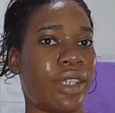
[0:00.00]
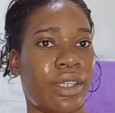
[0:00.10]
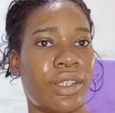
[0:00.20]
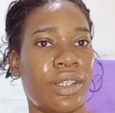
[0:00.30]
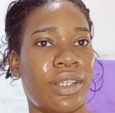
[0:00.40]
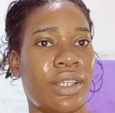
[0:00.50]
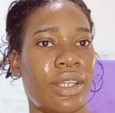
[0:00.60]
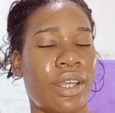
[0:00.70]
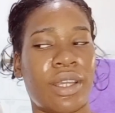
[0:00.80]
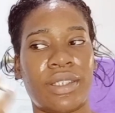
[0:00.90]

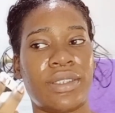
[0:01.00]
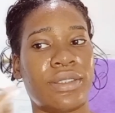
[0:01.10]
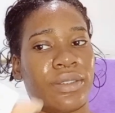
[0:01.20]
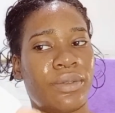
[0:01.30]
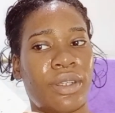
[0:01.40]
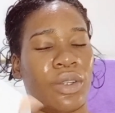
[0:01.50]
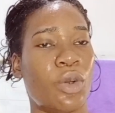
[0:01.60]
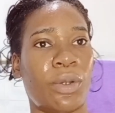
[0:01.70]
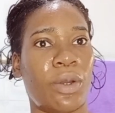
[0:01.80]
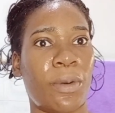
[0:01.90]
San. This is
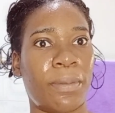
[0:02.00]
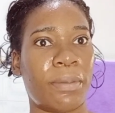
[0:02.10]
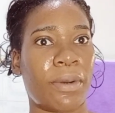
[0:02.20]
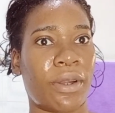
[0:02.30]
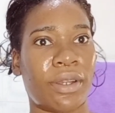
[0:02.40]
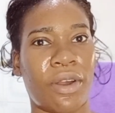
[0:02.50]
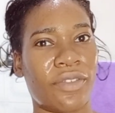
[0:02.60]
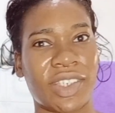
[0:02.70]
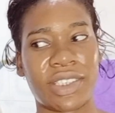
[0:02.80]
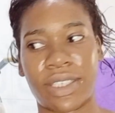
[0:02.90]
an open bar,
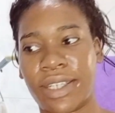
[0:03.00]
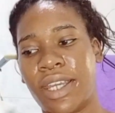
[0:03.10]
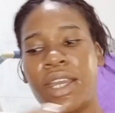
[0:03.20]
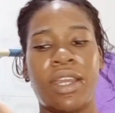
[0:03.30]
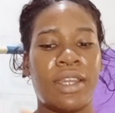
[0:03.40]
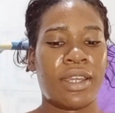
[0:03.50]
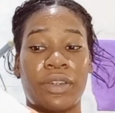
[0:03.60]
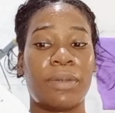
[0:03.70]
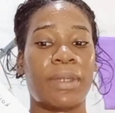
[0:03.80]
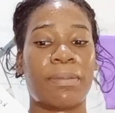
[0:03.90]
obviously.
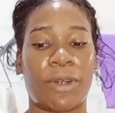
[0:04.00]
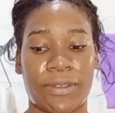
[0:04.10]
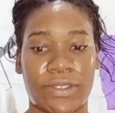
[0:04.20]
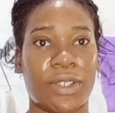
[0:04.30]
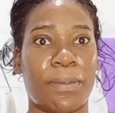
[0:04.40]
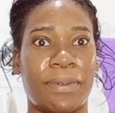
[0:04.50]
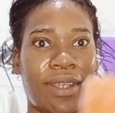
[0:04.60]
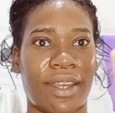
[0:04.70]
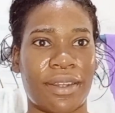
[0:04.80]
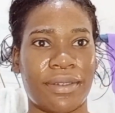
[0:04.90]
Very big bar soap,
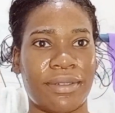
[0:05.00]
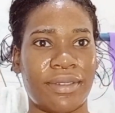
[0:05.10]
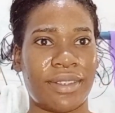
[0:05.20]
yeah.